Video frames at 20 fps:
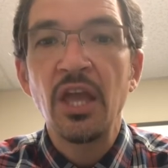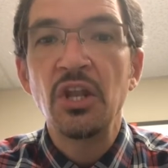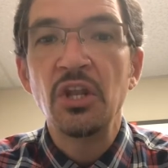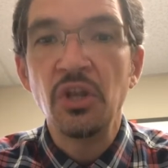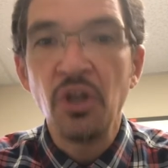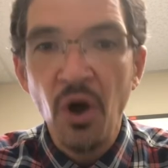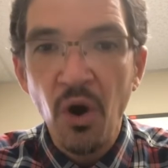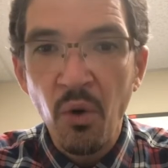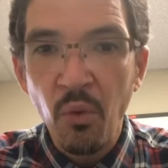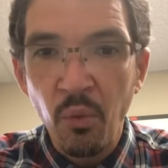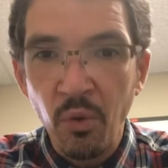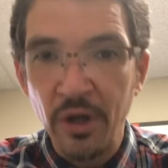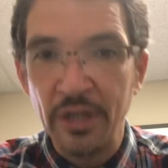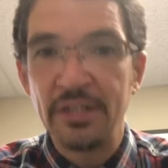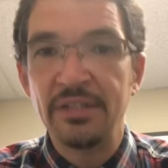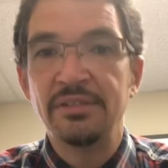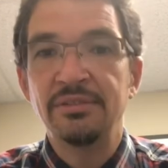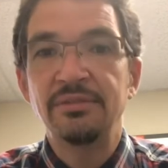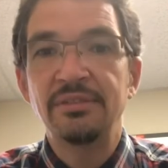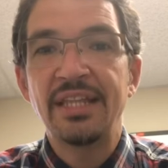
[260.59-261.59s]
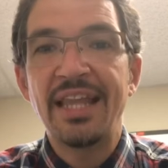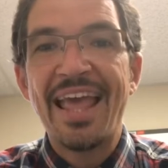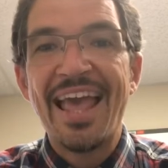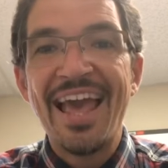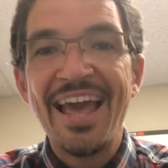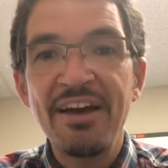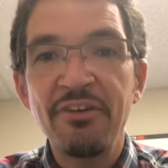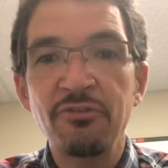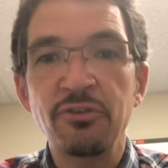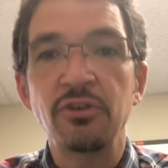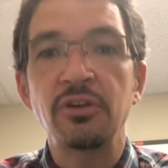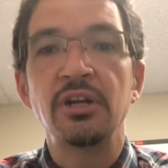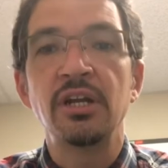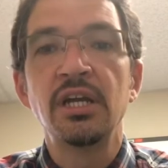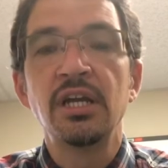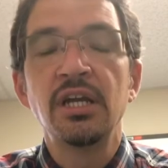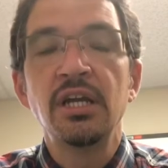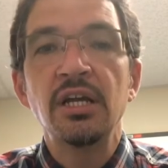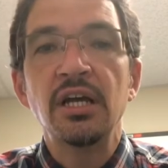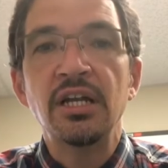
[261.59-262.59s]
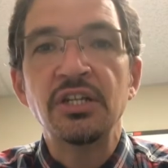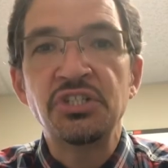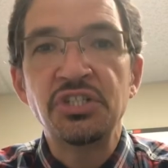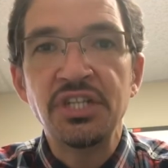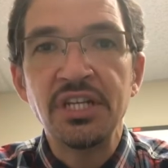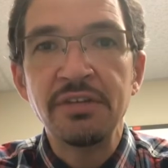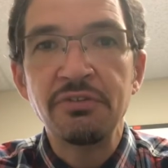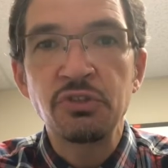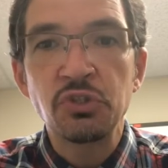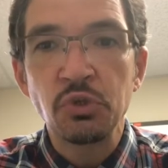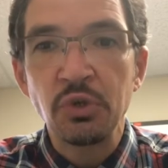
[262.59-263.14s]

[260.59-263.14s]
no one ever achieves